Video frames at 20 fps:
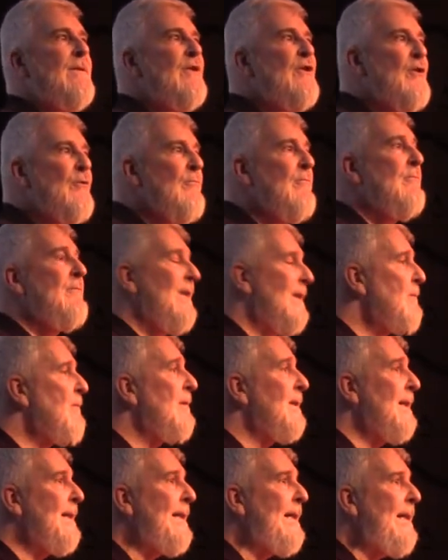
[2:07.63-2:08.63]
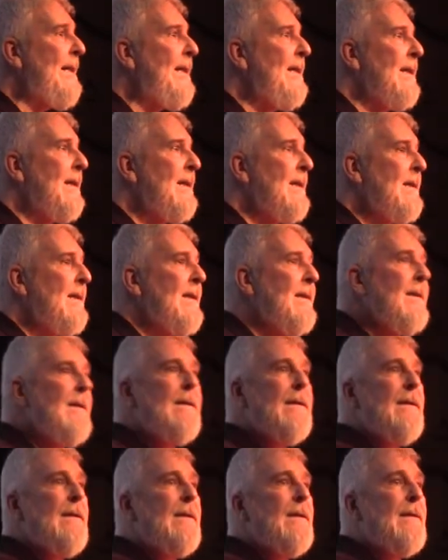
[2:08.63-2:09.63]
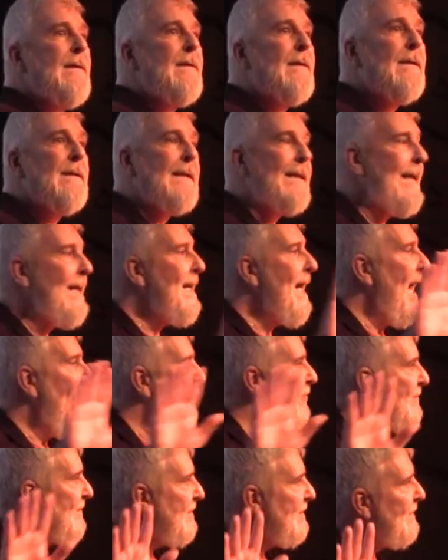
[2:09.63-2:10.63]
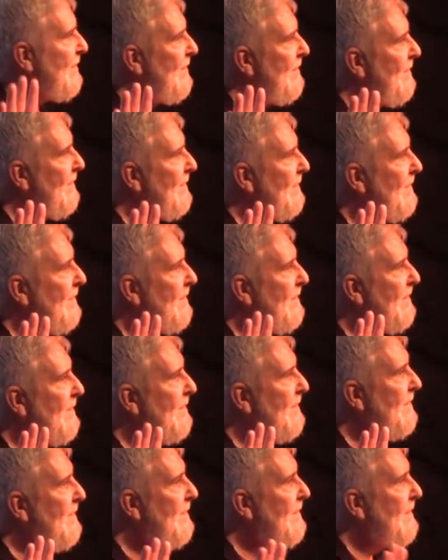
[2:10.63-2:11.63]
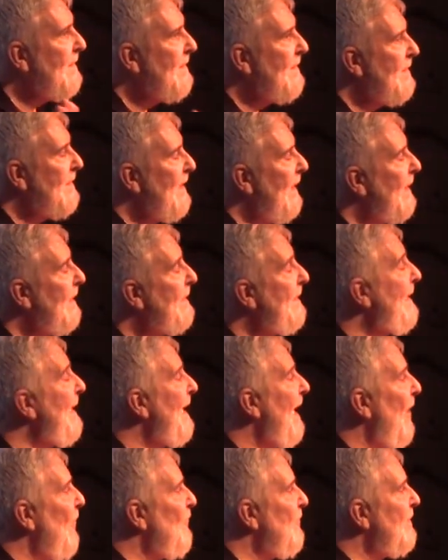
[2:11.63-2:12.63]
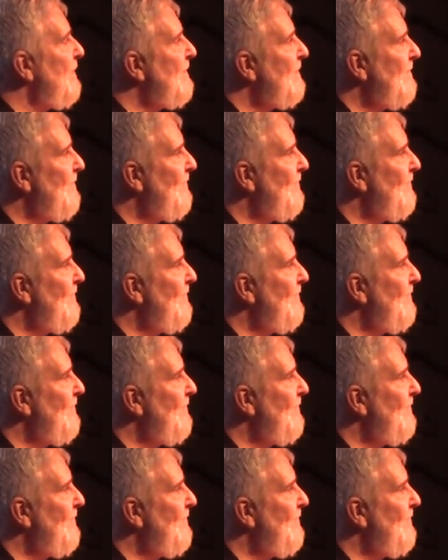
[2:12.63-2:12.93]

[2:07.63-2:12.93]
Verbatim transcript: to literally clean house and clean out.